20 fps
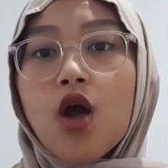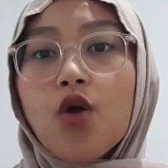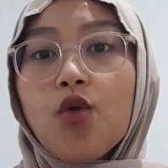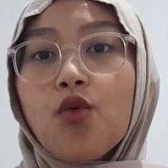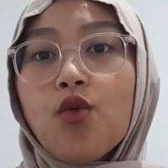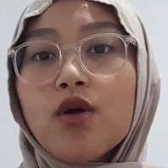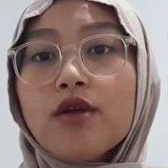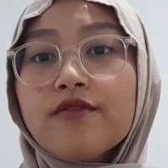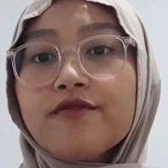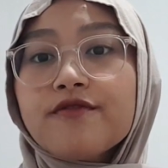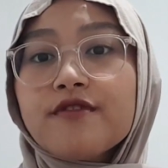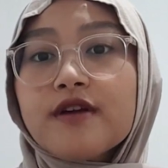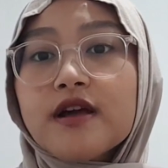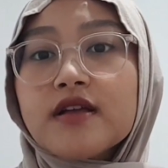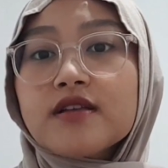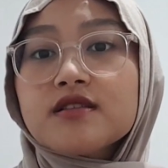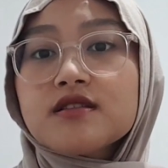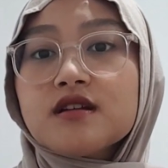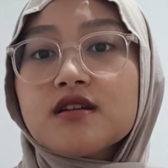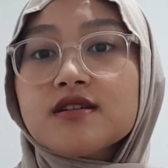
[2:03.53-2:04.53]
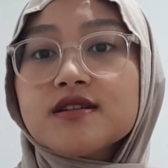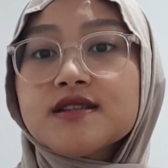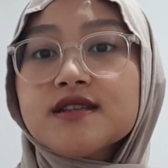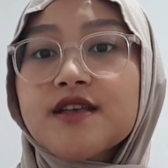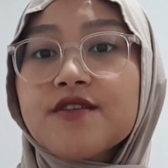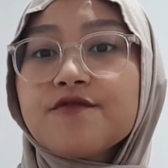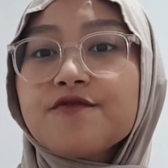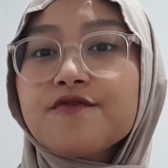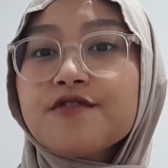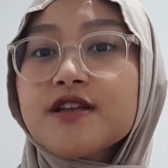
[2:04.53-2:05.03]
what factors
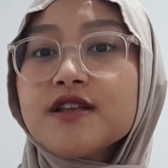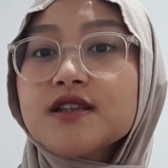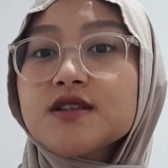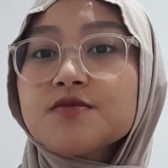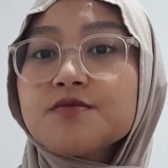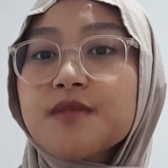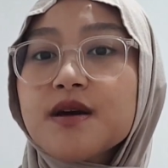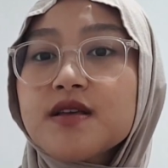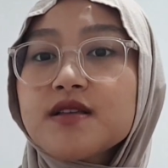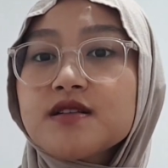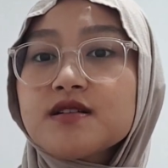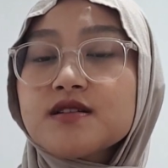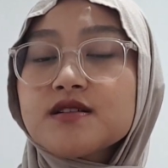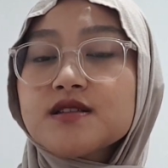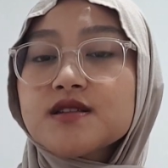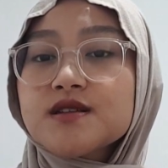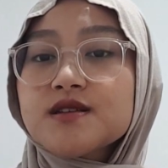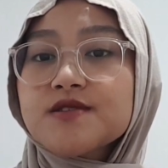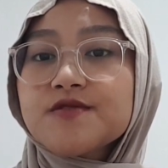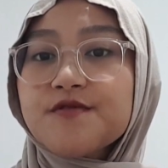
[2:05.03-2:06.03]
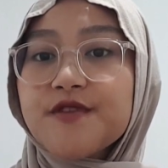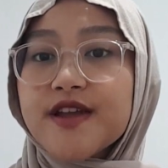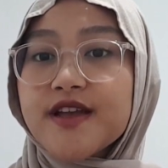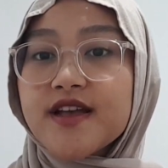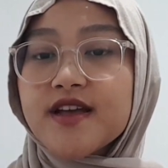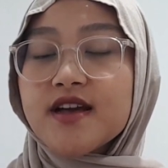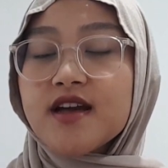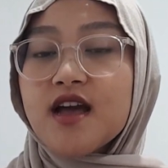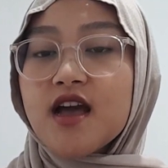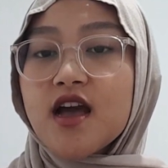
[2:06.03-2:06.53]
influence minors to drink?
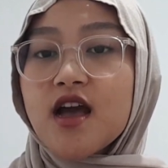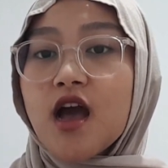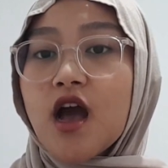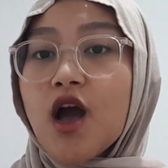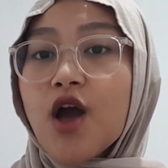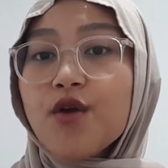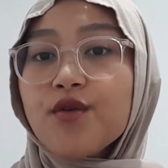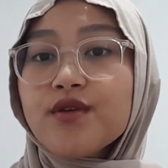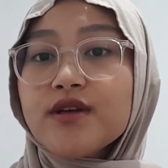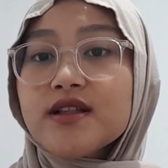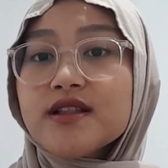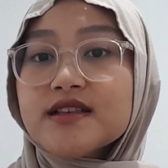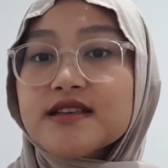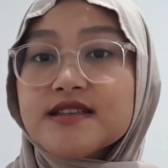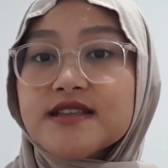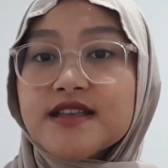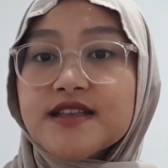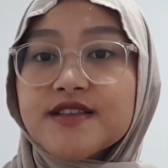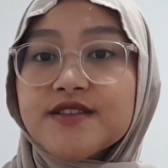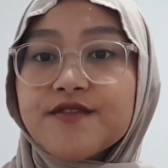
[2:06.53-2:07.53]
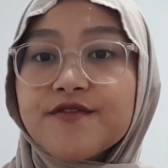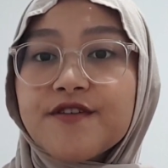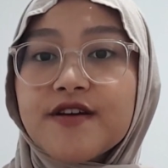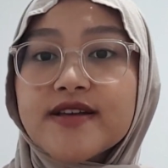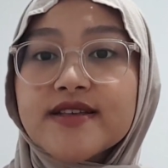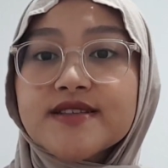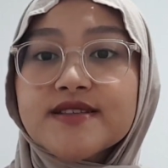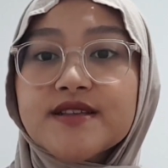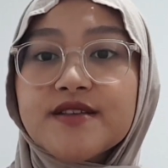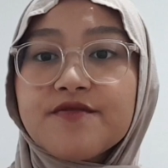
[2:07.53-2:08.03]
I will identify
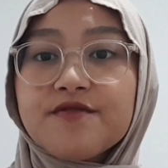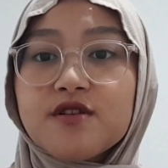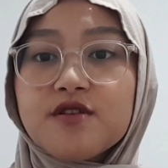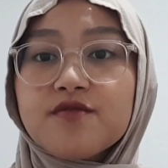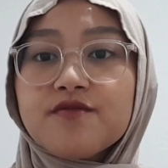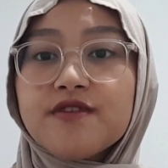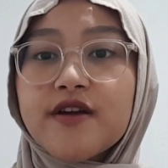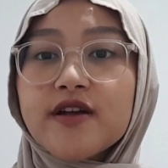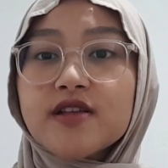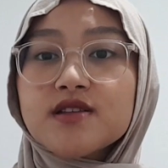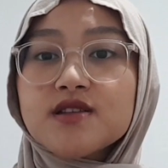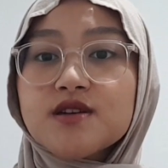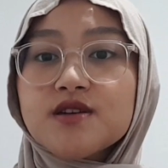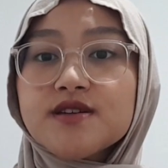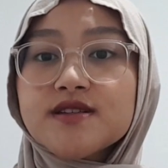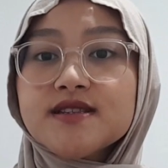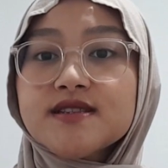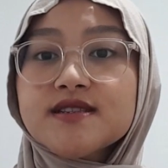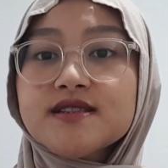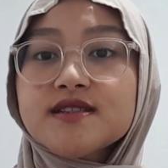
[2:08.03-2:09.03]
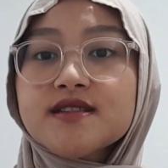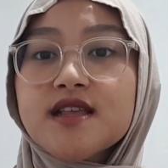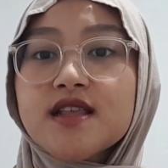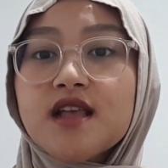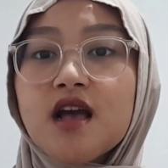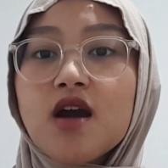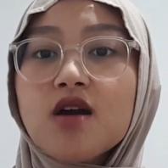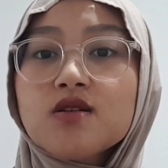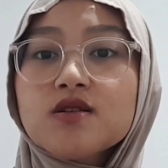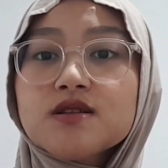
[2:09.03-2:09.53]
several factors that
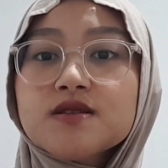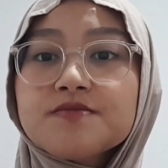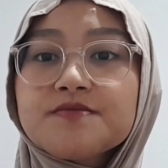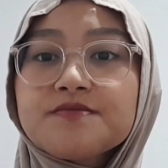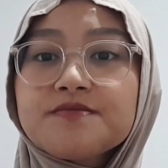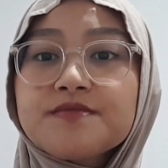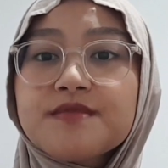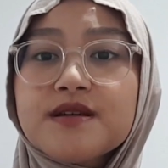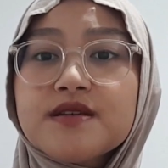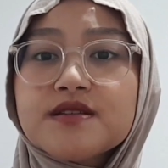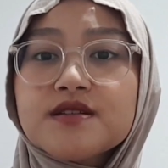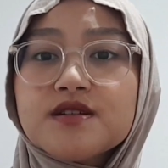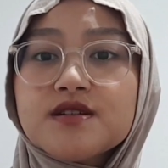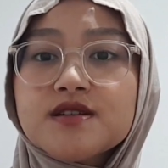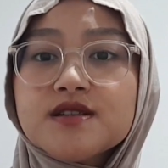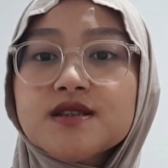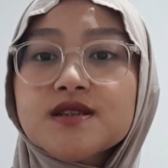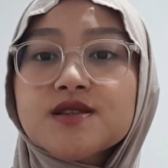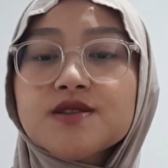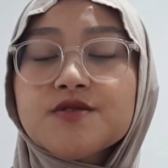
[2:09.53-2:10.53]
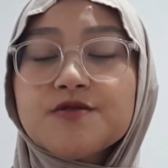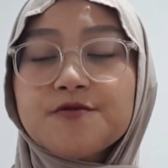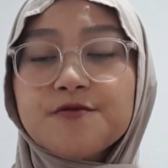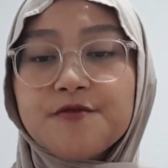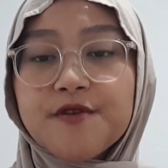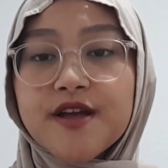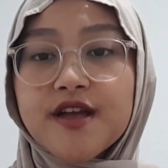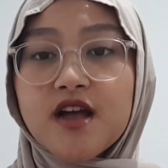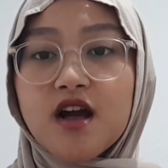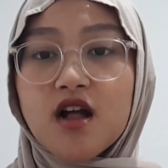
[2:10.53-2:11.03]
cause minors to
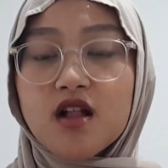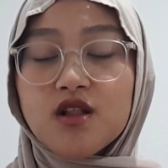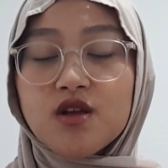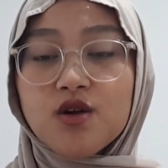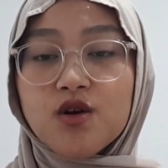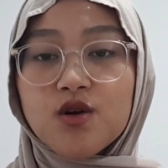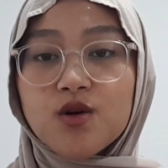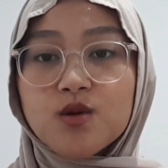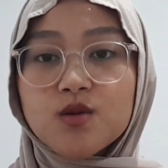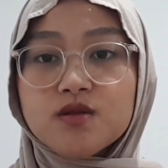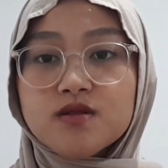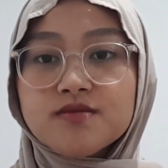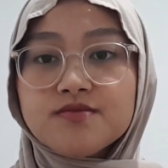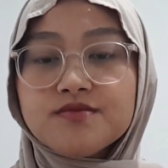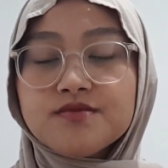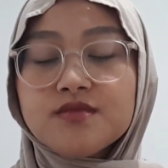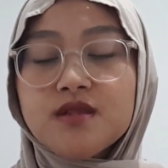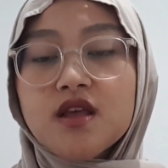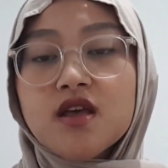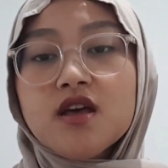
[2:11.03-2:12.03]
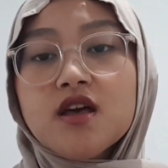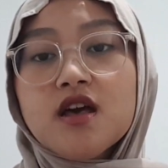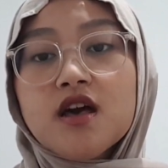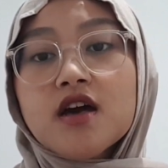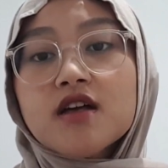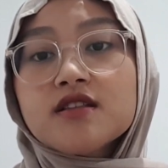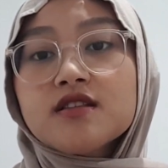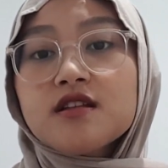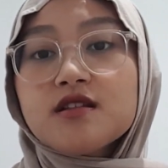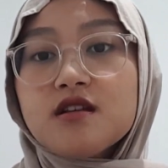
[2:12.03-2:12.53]
drink alcohol.
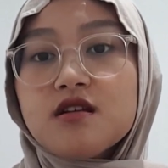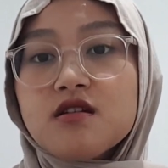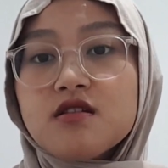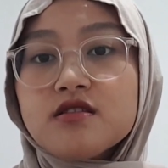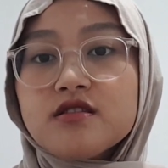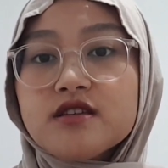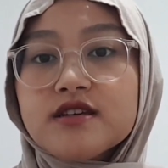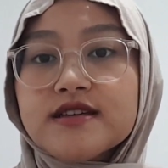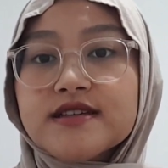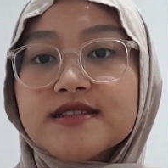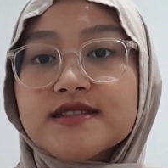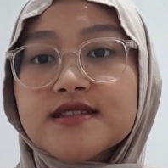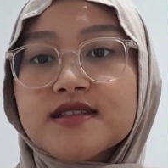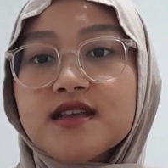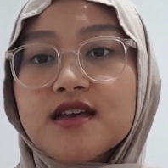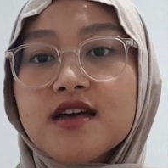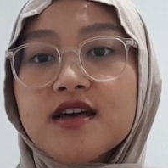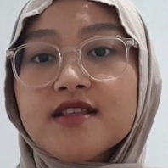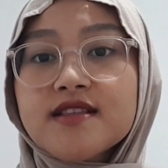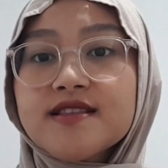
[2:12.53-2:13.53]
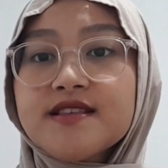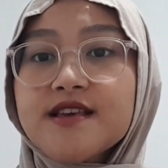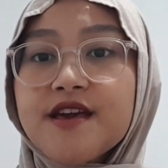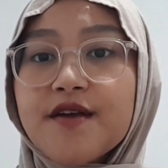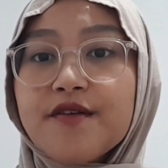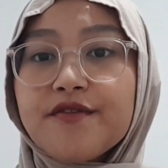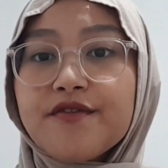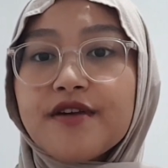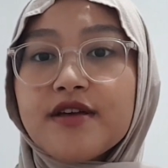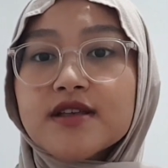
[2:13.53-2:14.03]
The third is the
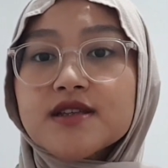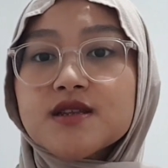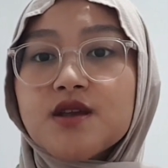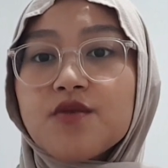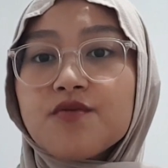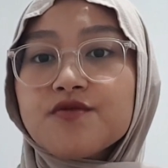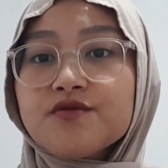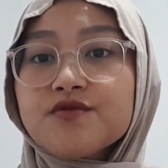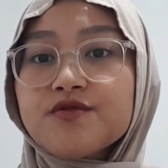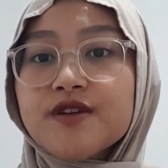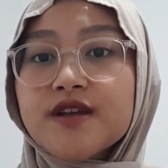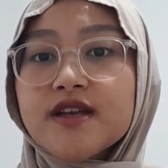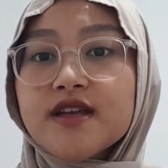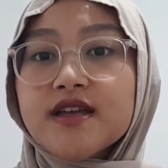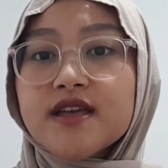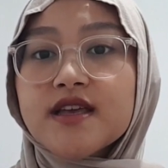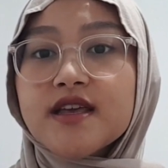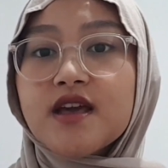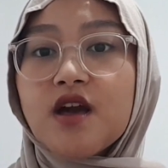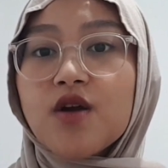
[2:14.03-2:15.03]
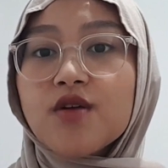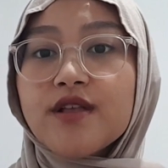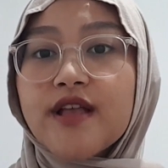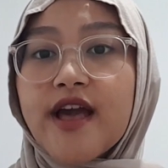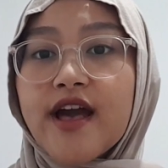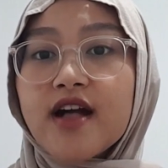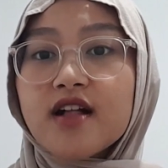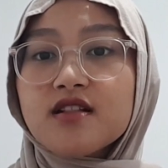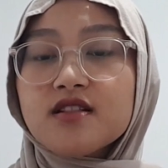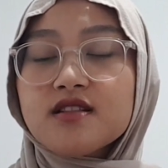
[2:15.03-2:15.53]
effects of drinking on
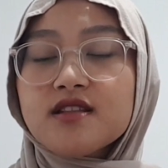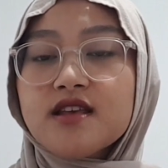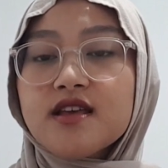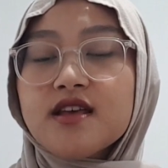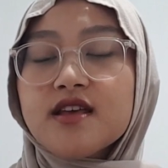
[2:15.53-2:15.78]
health.